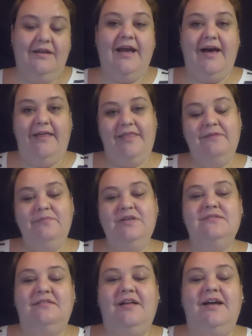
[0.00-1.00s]
Yeah, that
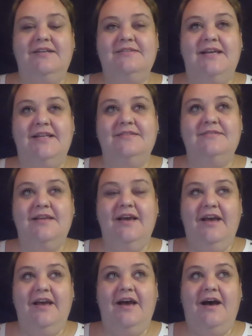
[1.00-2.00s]
makes a lot of sense.
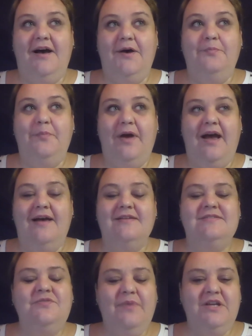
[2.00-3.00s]

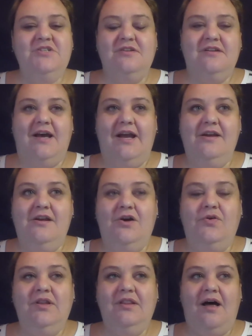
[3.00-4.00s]
As you mentioned, I
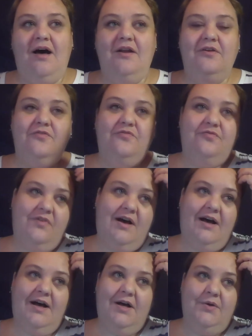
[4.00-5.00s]
know a lot of
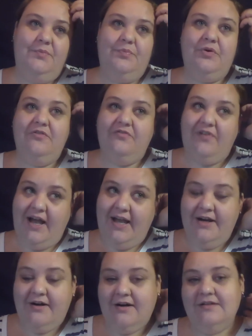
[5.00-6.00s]

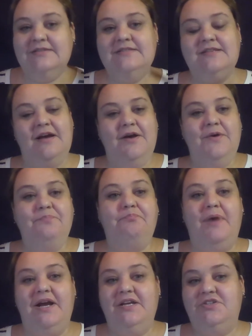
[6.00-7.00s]
providers
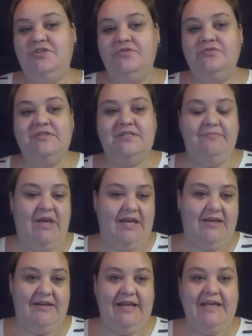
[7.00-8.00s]
might choose to make
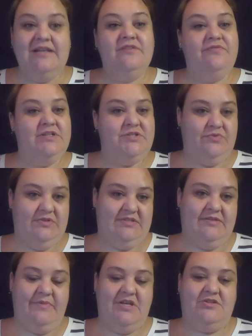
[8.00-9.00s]
an individual
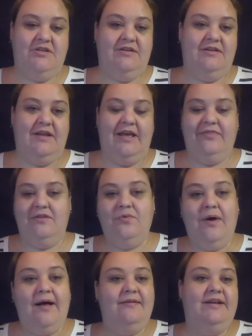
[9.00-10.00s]
submission in the
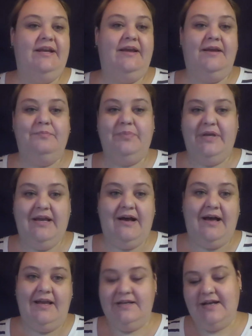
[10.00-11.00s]
quality,
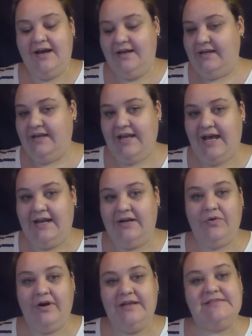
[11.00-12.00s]
PI, and IA
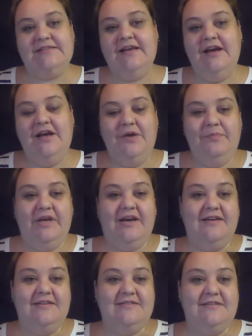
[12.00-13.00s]
categories
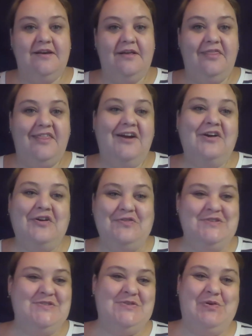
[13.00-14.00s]
because their
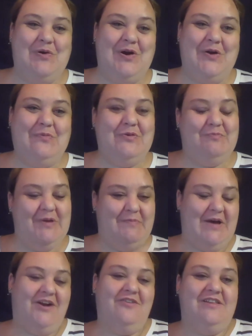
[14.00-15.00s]
own score would be
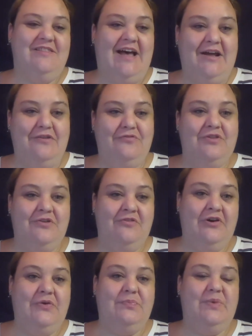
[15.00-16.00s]
better than that of the
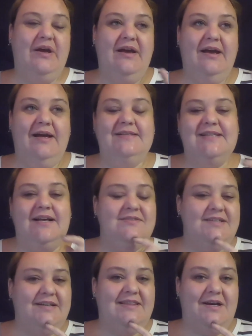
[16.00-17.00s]
group. It
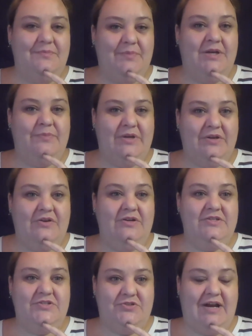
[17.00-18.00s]
sounds like that might be a
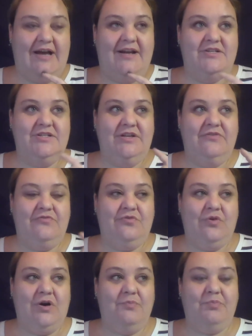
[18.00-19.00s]
good strategy
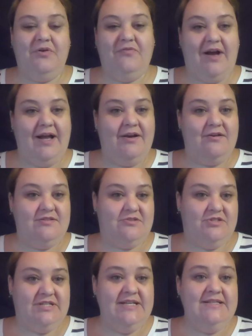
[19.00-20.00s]
for providers
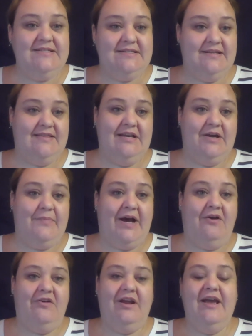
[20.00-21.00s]
or TINs to think
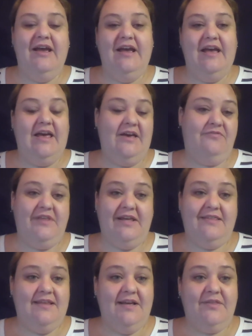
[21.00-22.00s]
about if
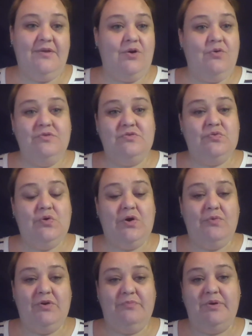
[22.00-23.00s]
they think their own
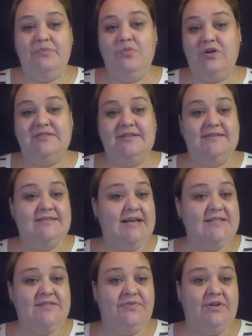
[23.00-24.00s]
score would be more
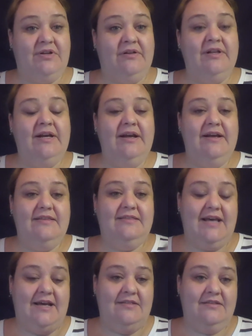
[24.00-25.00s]
successful
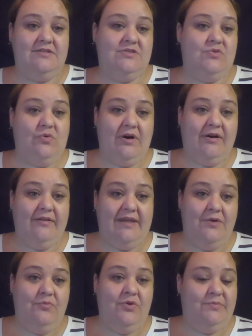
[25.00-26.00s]
than the score
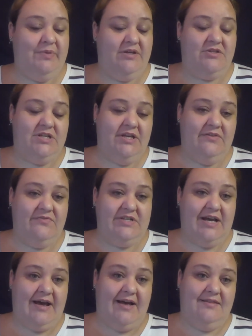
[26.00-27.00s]
that would be
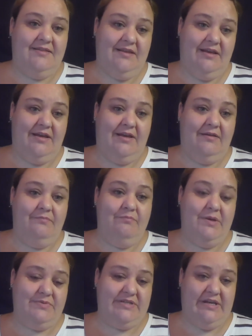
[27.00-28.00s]
achieved at the
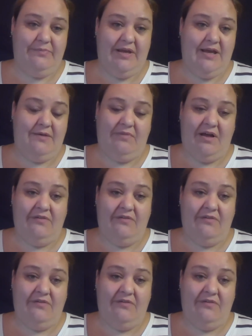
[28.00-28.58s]
MIPS APM